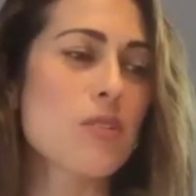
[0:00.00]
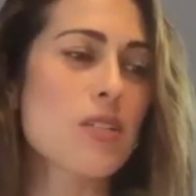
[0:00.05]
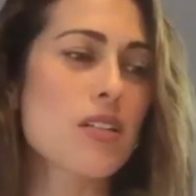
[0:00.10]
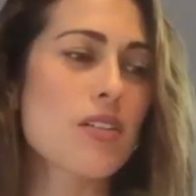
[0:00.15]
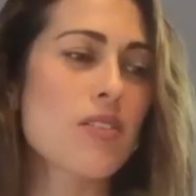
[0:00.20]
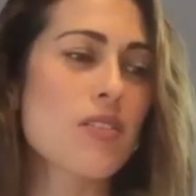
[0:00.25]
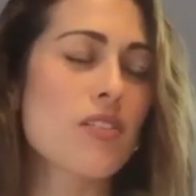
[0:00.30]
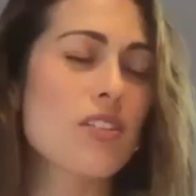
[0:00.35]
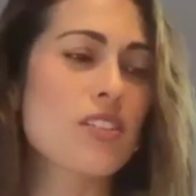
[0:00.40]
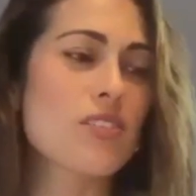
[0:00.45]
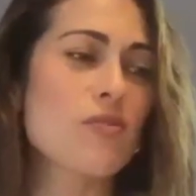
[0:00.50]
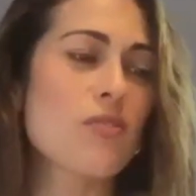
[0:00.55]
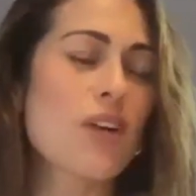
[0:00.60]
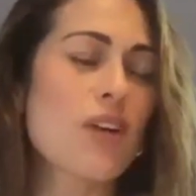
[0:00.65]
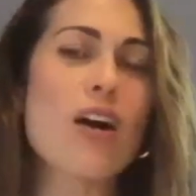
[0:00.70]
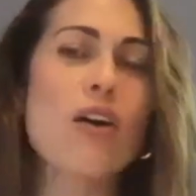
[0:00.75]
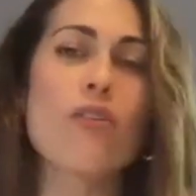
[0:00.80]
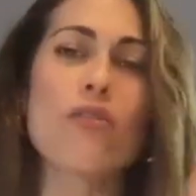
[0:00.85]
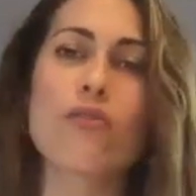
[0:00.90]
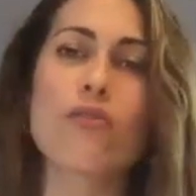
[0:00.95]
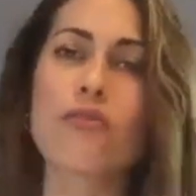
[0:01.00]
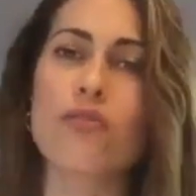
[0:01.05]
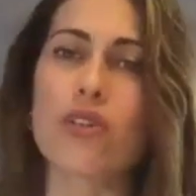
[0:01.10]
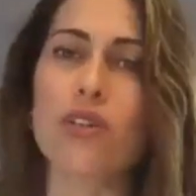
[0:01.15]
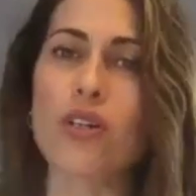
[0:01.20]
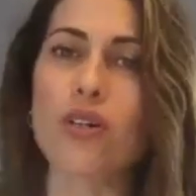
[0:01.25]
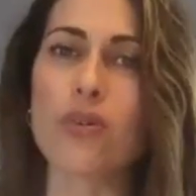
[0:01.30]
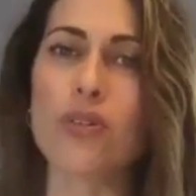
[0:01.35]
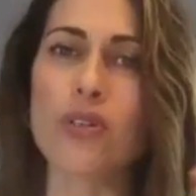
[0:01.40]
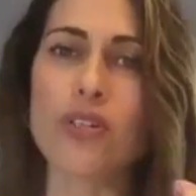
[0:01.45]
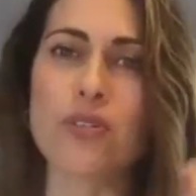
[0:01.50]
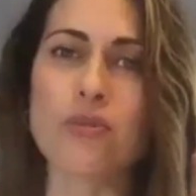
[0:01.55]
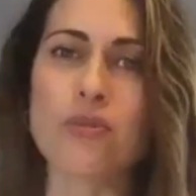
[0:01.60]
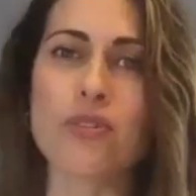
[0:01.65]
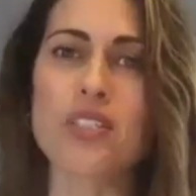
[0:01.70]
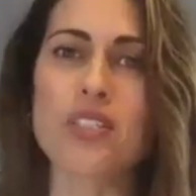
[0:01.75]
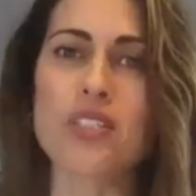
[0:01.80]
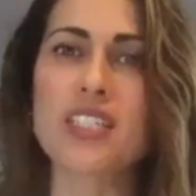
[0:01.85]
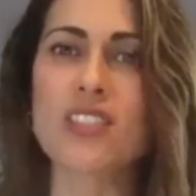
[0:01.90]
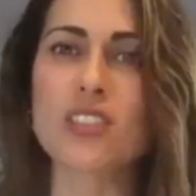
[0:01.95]
this valve, where you can
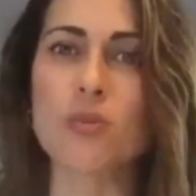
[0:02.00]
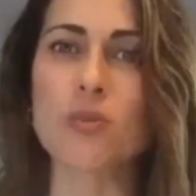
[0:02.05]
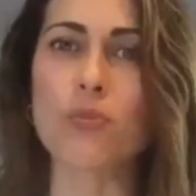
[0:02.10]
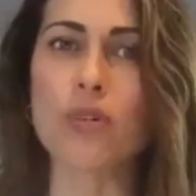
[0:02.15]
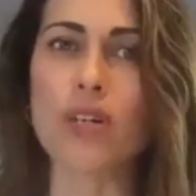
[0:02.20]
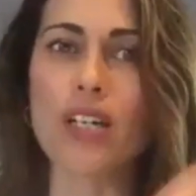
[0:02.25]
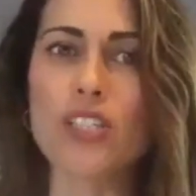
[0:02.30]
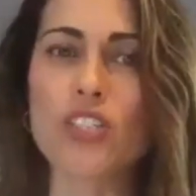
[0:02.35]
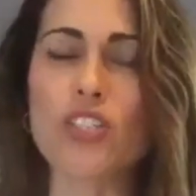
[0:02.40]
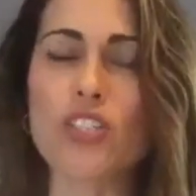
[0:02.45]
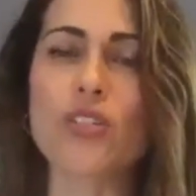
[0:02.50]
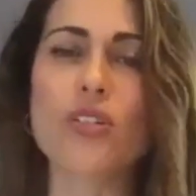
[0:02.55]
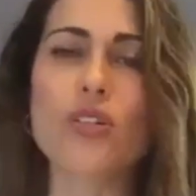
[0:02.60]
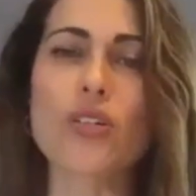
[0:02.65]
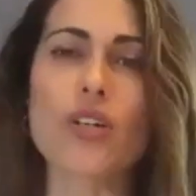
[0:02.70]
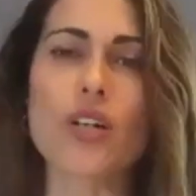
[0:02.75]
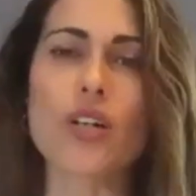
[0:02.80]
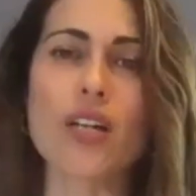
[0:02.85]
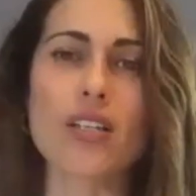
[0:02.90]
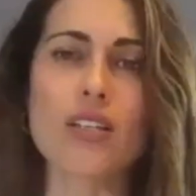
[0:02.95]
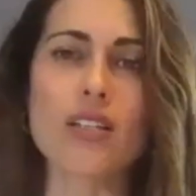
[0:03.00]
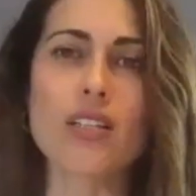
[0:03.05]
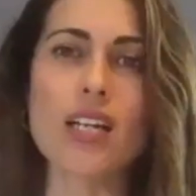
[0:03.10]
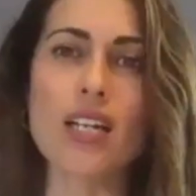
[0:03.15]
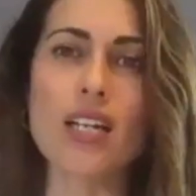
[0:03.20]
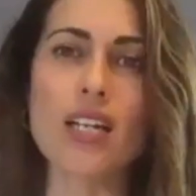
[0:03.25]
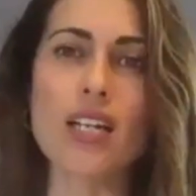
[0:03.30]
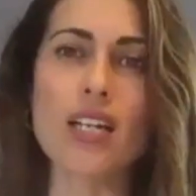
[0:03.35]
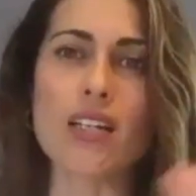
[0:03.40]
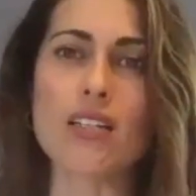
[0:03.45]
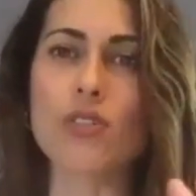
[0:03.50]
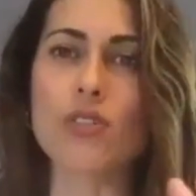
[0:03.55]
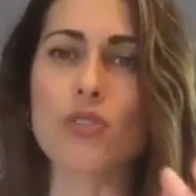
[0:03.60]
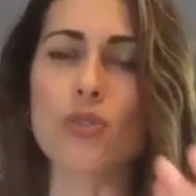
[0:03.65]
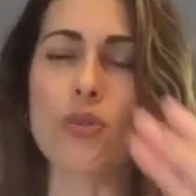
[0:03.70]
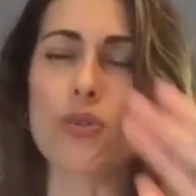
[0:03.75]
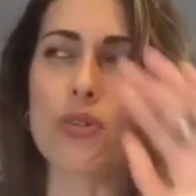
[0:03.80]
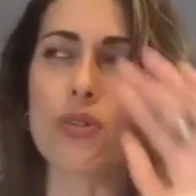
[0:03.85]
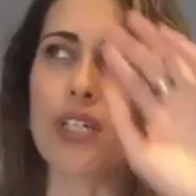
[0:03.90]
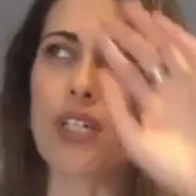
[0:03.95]
release the pressure and let
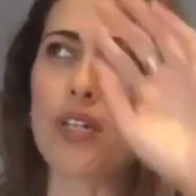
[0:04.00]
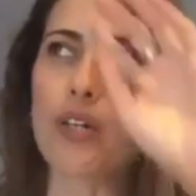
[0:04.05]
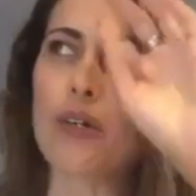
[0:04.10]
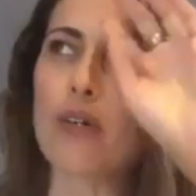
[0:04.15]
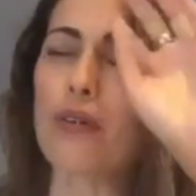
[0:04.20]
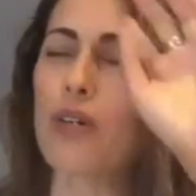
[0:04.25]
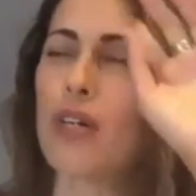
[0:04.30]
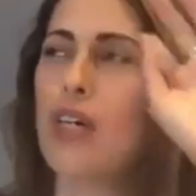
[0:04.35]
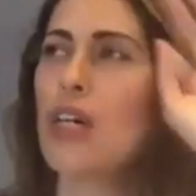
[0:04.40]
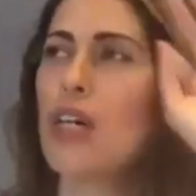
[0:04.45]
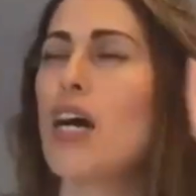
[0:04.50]
inventory go.